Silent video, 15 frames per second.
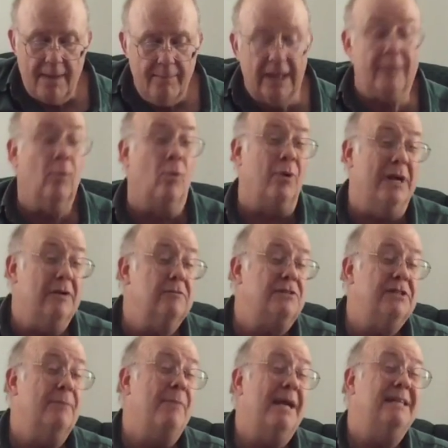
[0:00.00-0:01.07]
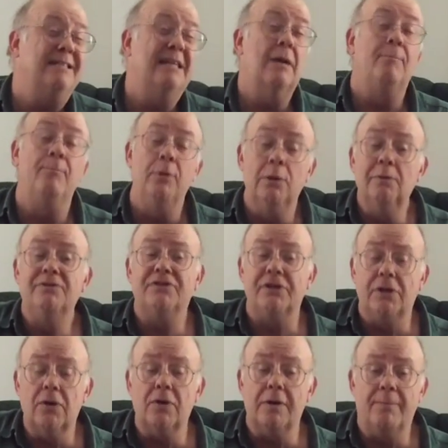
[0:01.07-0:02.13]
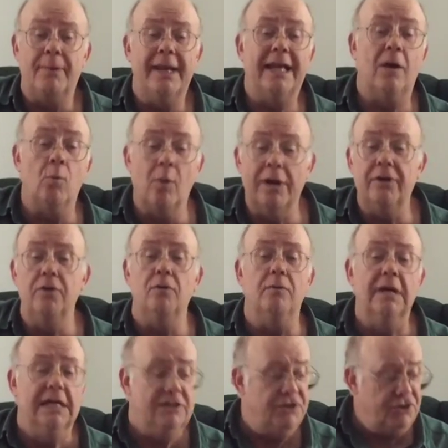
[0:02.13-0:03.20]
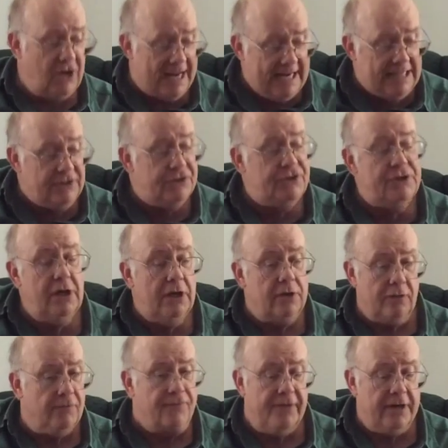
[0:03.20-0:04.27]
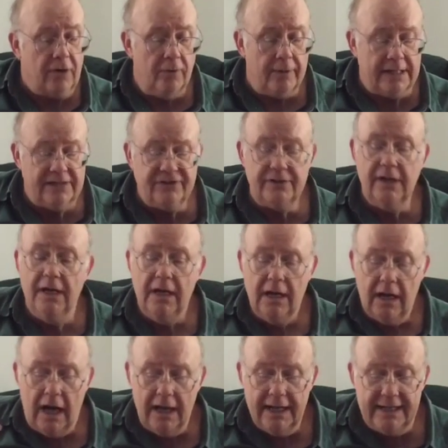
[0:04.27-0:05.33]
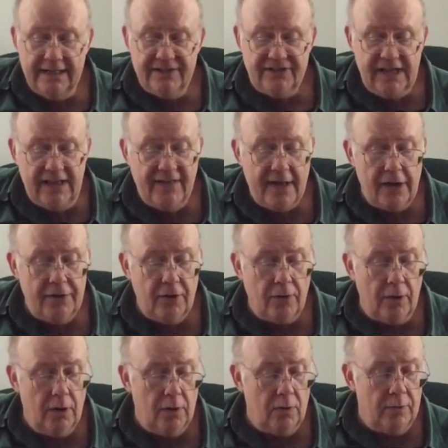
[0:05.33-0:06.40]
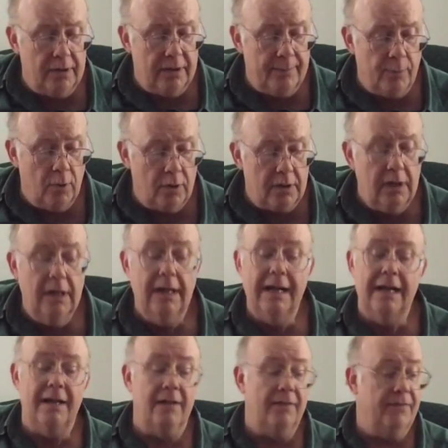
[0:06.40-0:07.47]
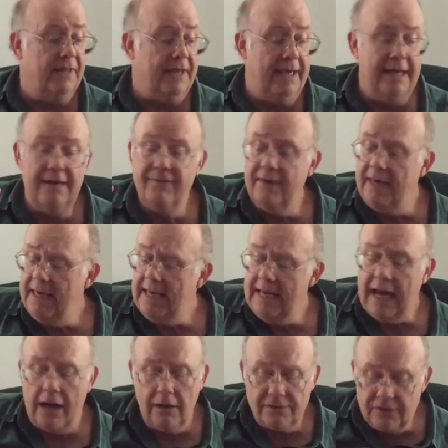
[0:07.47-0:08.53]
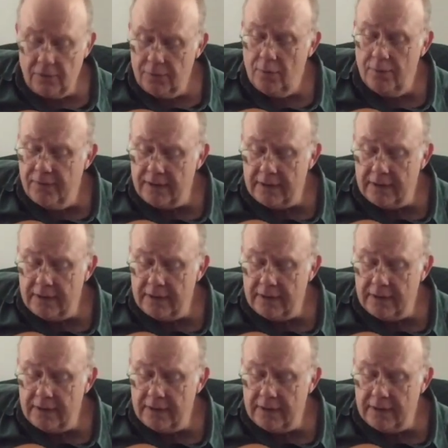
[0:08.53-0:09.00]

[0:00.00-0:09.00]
make it more interesting, make it sound bluesier depending on when you change your fingerings. I'll let you see that on your own in the book. The key of E, I also go through